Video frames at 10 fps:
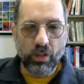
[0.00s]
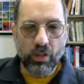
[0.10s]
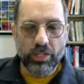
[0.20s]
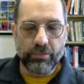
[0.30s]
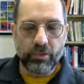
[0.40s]

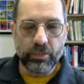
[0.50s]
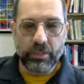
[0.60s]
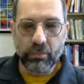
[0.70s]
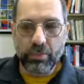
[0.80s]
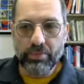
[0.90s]
I'll give you a
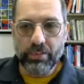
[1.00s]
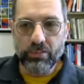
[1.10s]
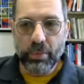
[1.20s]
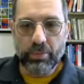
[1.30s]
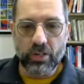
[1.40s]
little bit of
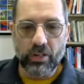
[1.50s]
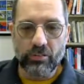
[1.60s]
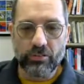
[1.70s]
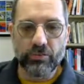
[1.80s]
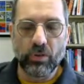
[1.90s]
description
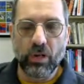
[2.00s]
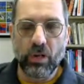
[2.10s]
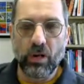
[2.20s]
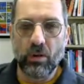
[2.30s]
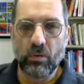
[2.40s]
of
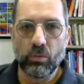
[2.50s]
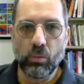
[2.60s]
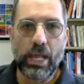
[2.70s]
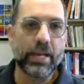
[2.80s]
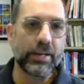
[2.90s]

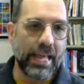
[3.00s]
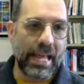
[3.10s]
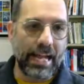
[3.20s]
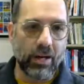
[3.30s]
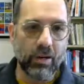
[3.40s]
when and
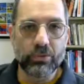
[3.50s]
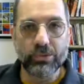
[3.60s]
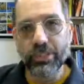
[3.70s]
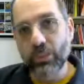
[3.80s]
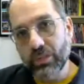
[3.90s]
how
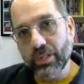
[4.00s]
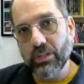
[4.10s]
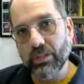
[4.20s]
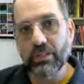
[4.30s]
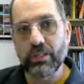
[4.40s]
to use
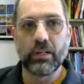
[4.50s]
it,